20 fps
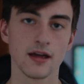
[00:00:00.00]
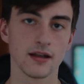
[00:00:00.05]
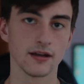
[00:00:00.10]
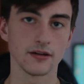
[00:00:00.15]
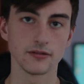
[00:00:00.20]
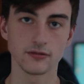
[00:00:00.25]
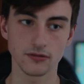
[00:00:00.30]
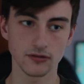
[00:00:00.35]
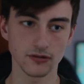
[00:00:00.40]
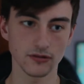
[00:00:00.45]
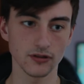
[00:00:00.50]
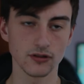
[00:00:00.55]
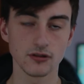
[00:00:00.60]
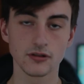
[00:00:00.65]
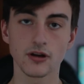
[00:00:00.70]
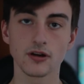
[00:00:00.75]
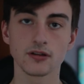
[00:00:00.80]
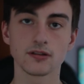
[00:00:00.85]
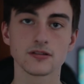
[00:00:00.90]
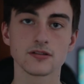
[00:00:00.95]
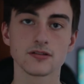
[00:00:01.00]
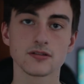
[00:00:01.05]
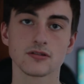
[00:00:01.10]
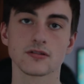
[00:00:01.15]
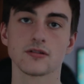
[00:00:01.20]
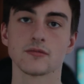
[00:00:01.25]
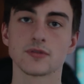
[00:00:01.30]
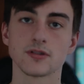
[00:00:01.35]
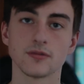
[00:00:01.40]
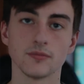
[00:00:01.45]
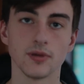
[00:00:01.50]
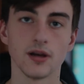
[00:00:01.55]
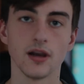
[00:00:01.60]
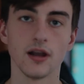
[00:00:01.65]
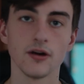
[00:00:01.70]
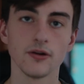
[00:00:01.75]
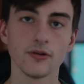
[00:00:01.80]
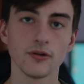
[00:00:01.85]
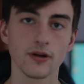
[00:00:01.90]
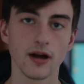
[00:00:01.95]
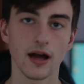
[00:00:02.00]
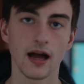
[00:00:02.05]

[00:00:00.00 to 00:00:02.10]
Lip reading: Now, you can go in the description below.